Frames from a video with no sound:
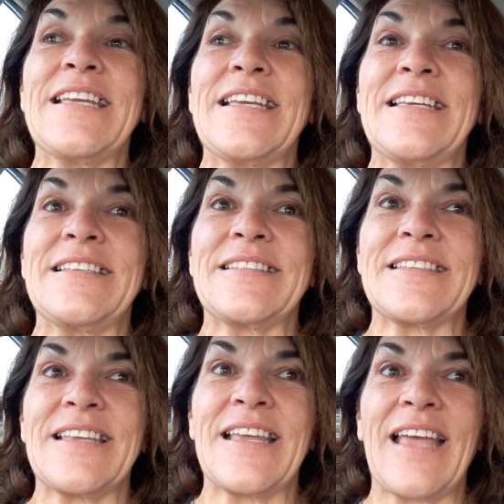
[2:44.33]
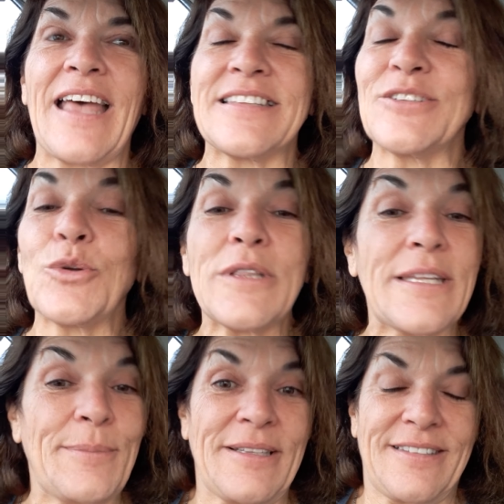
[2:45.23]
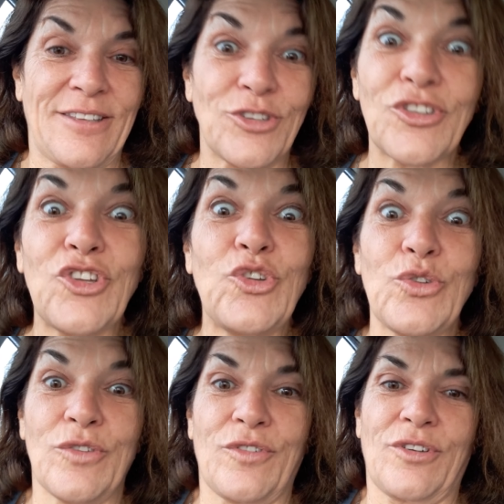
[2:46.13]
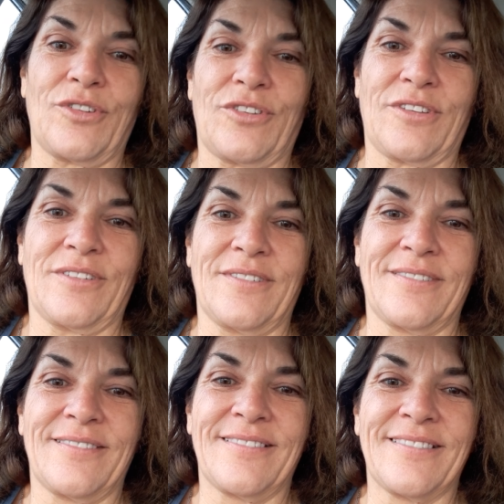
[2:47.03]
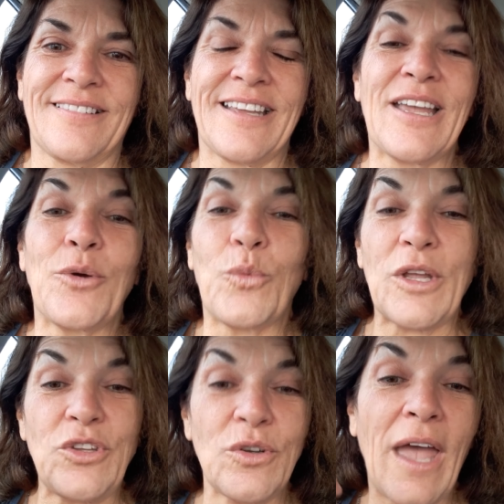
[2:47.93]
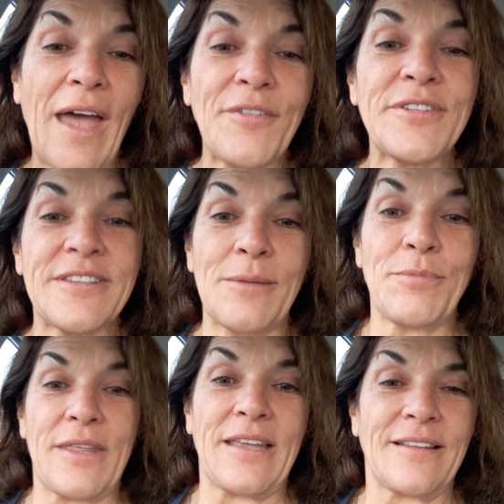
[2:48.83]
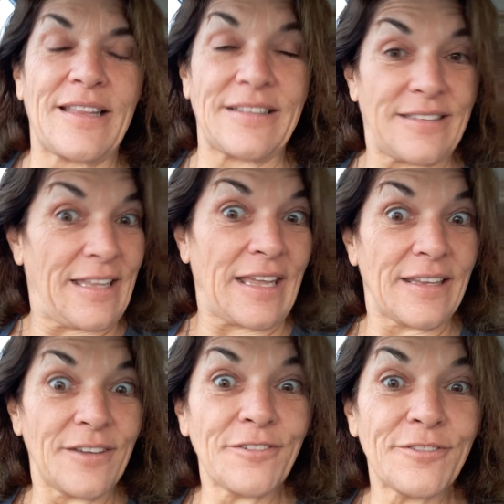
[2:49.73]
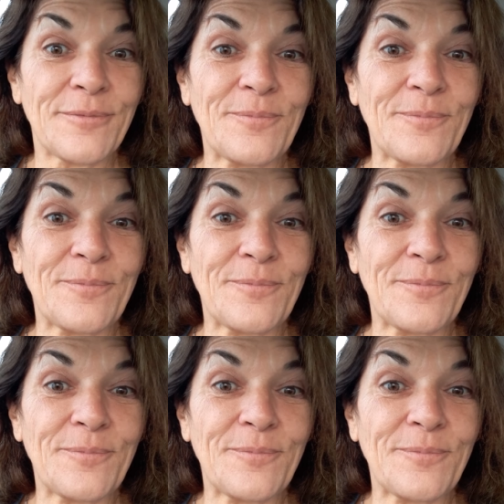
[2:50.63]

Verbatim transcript: has no limits. There's a universe. When you have something that's negative,